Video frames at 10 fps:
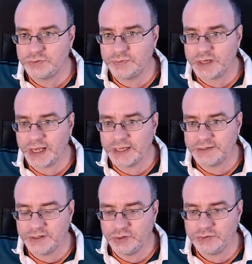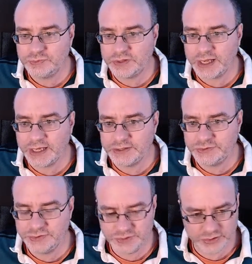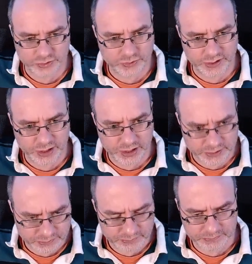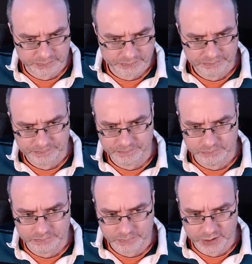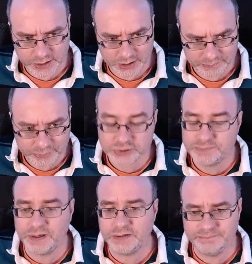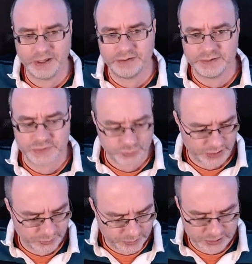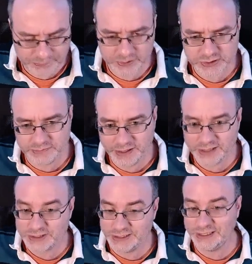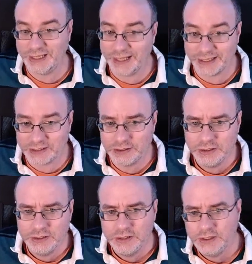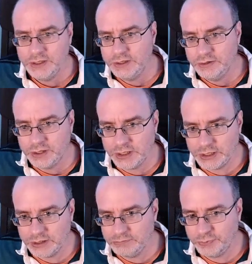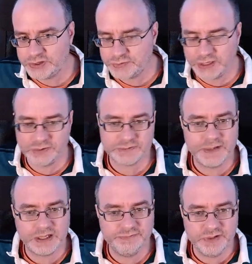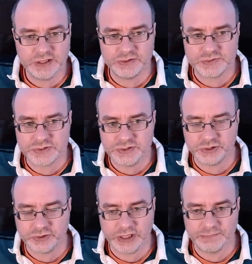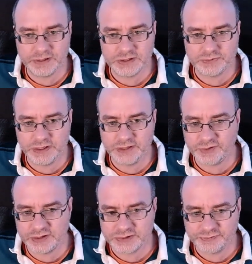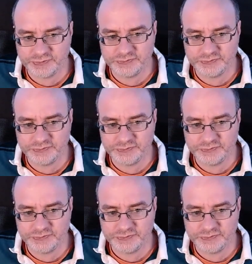had. The old one had, you know, quite hard push button buttons where when you push them they actually click. Which when I was making videos was not great, because whenever I was